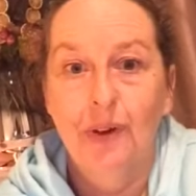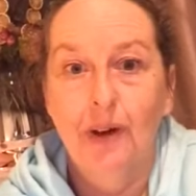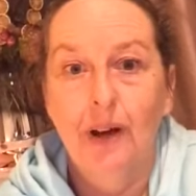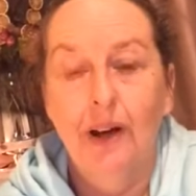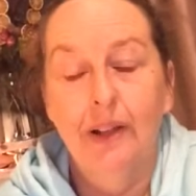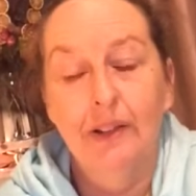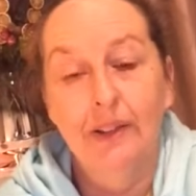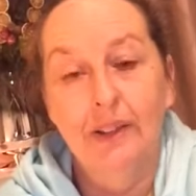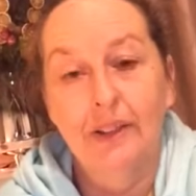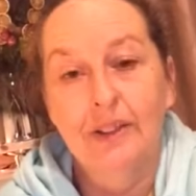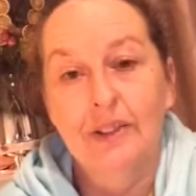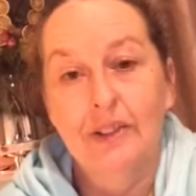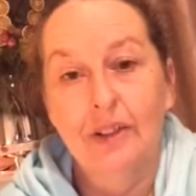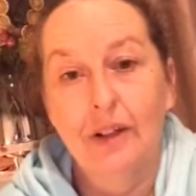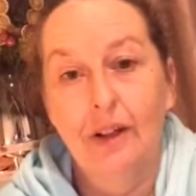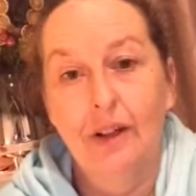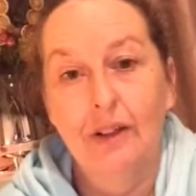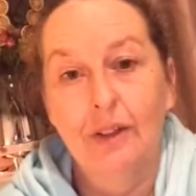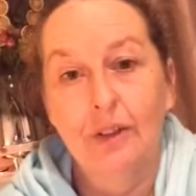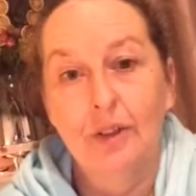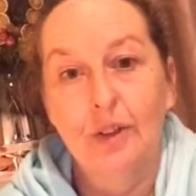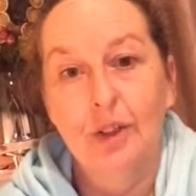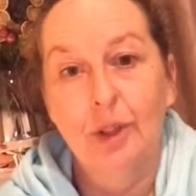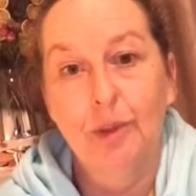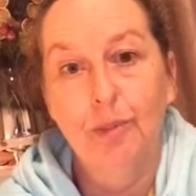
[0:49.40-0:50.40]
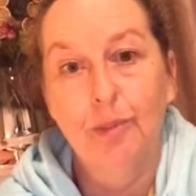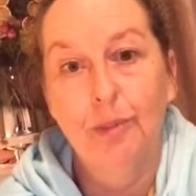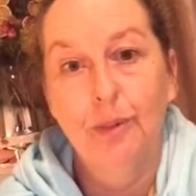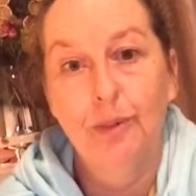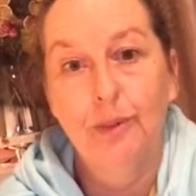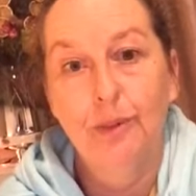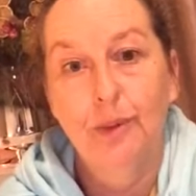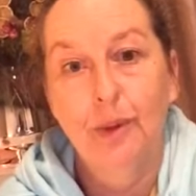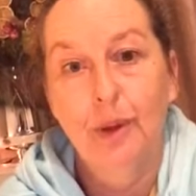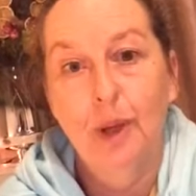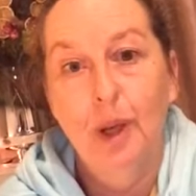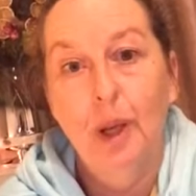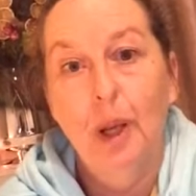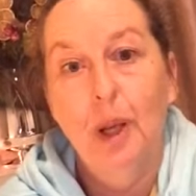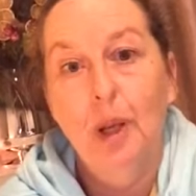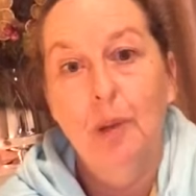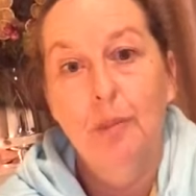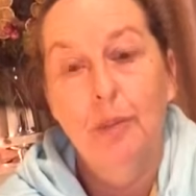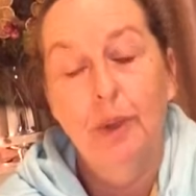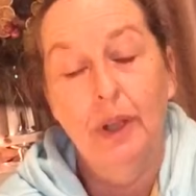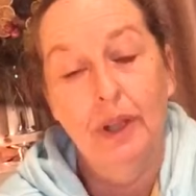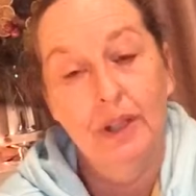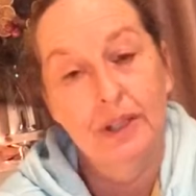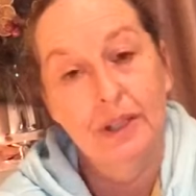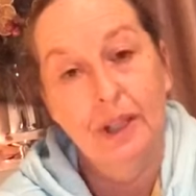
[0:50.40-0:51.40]
on this scholarship
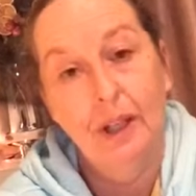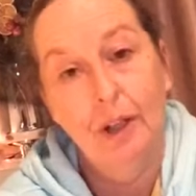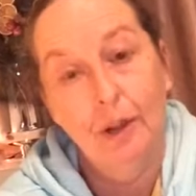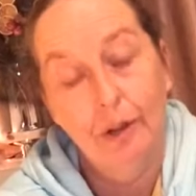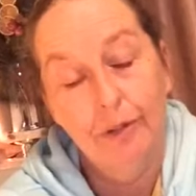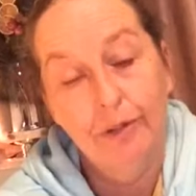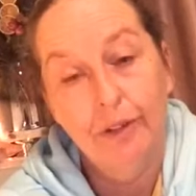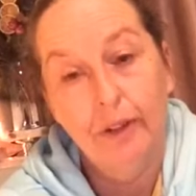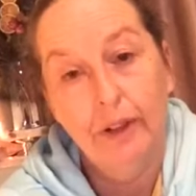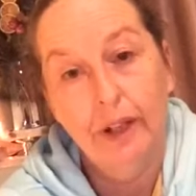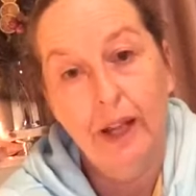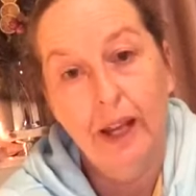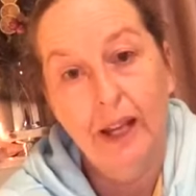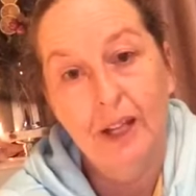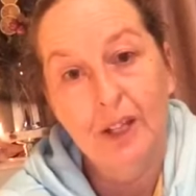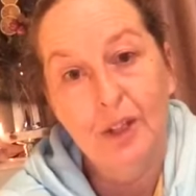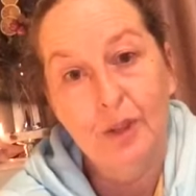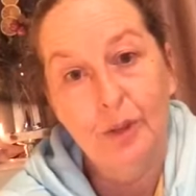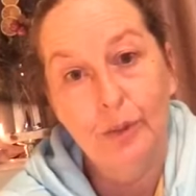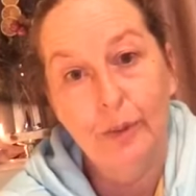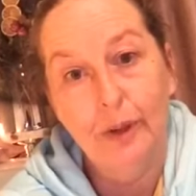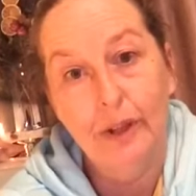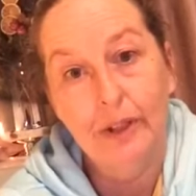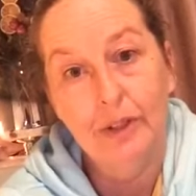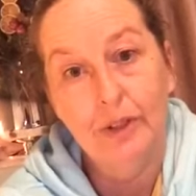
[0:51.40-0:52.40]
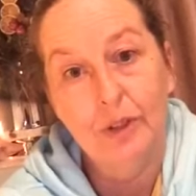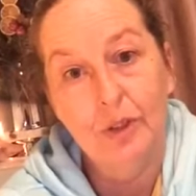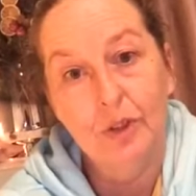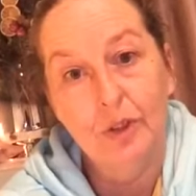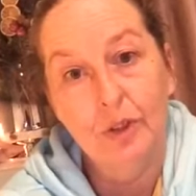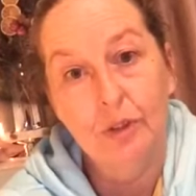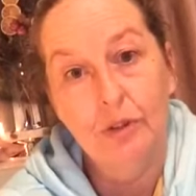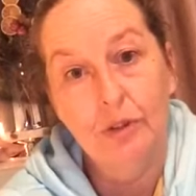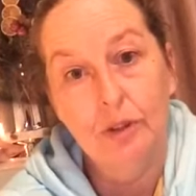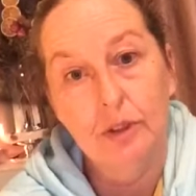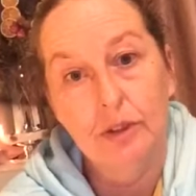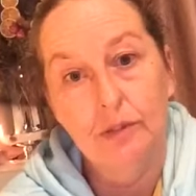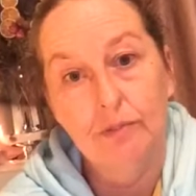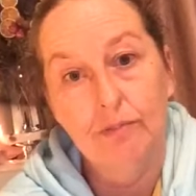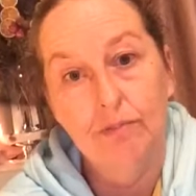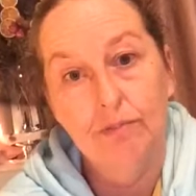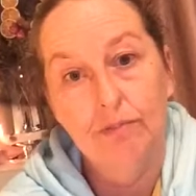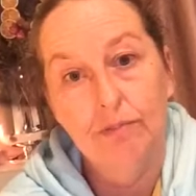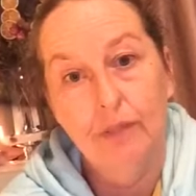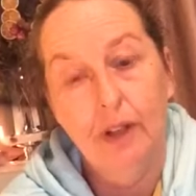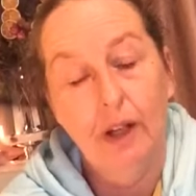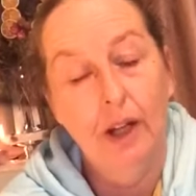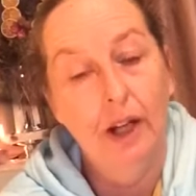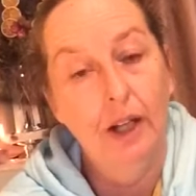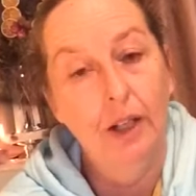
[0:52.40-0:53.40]
because I love her can-do attitude.
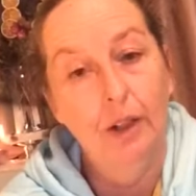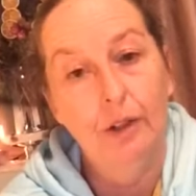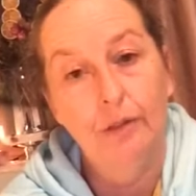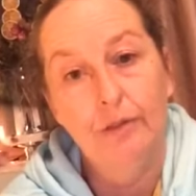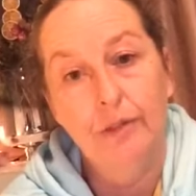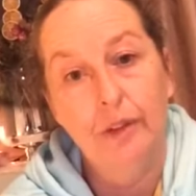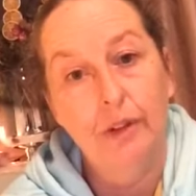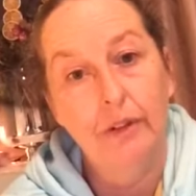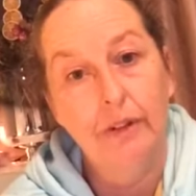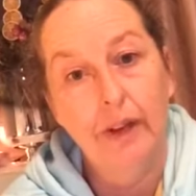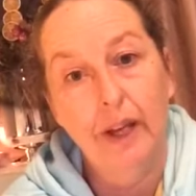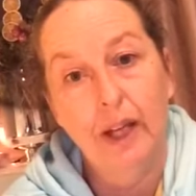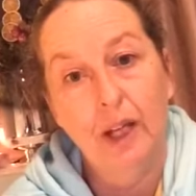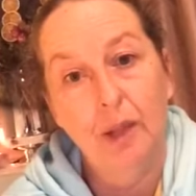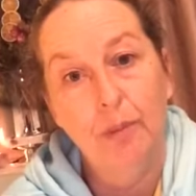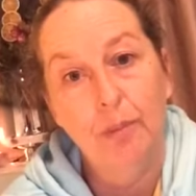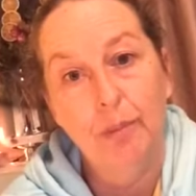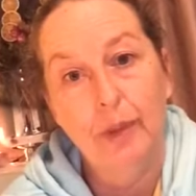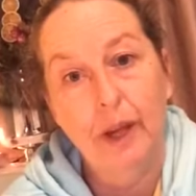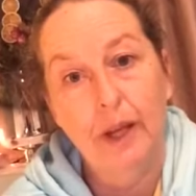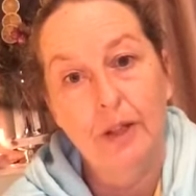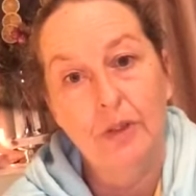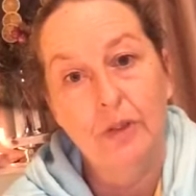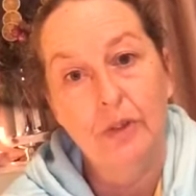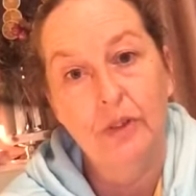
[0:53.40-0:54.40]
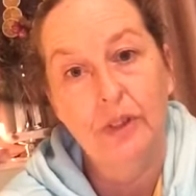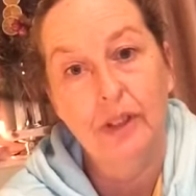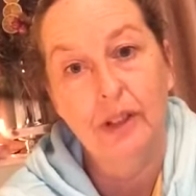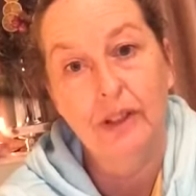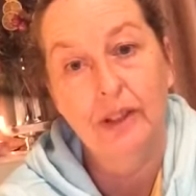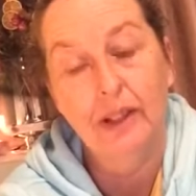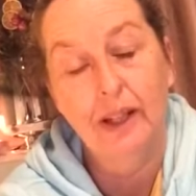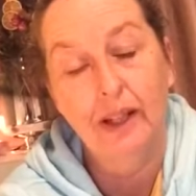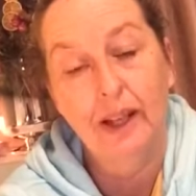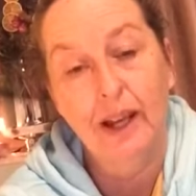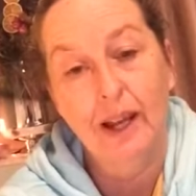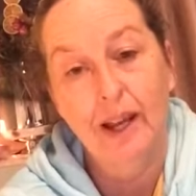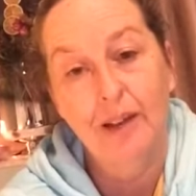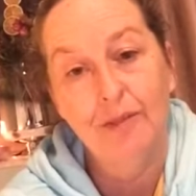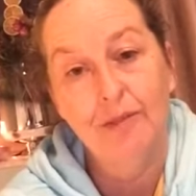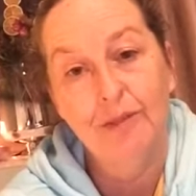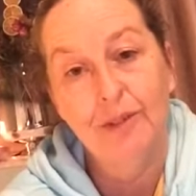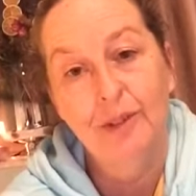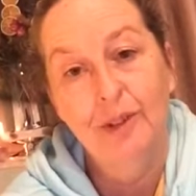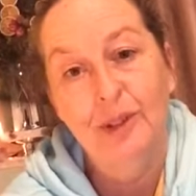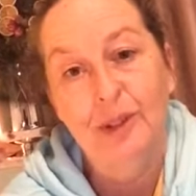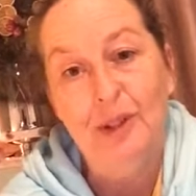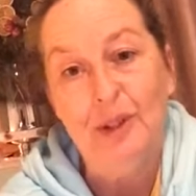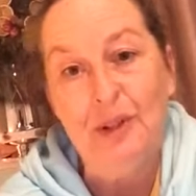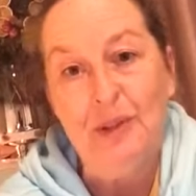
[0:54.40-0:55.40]
I love the crack and banter that they have
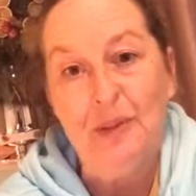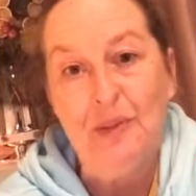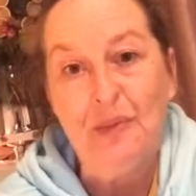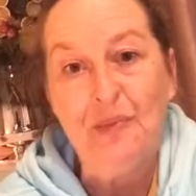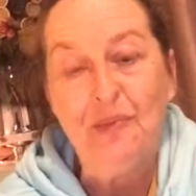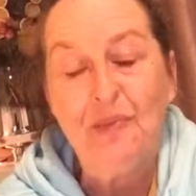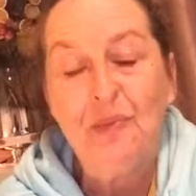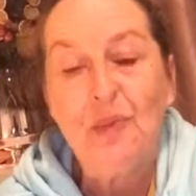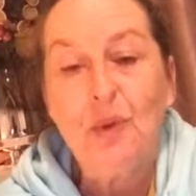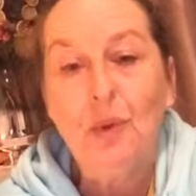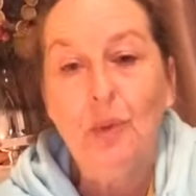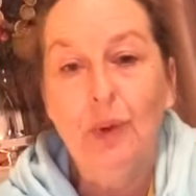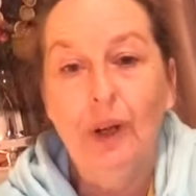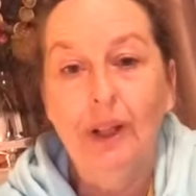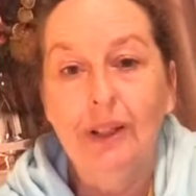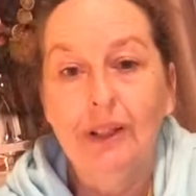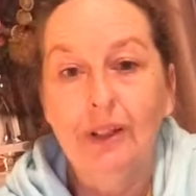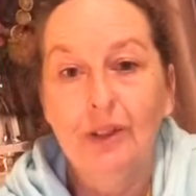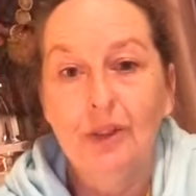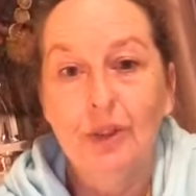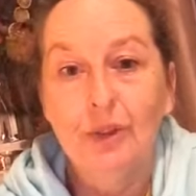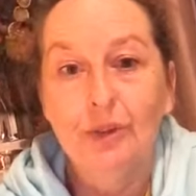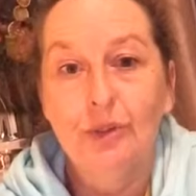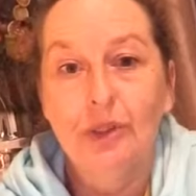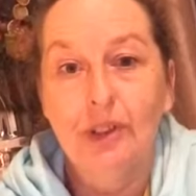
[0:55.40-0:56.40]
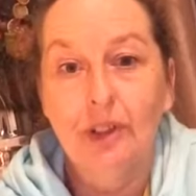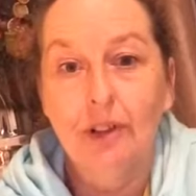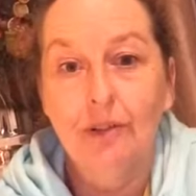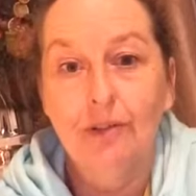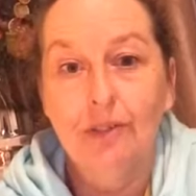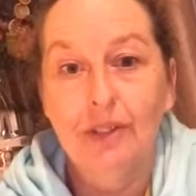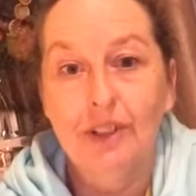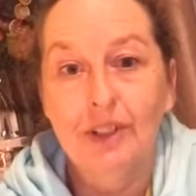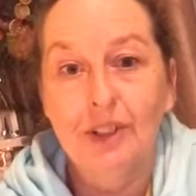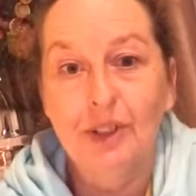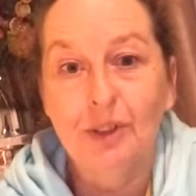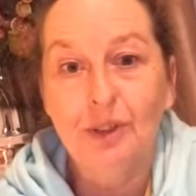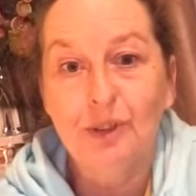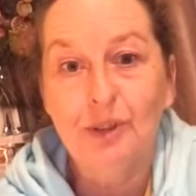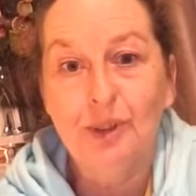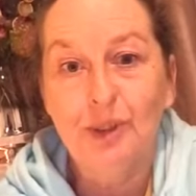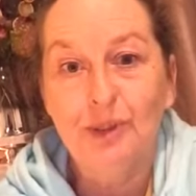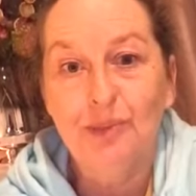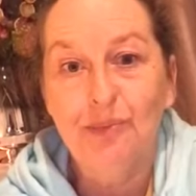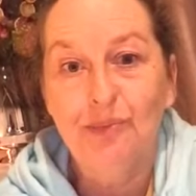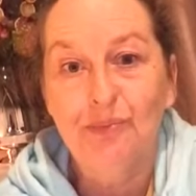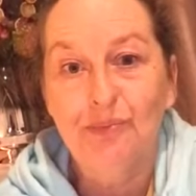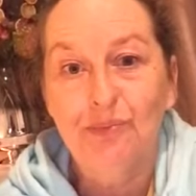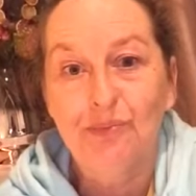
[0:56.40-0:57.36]
while they're doing their videos.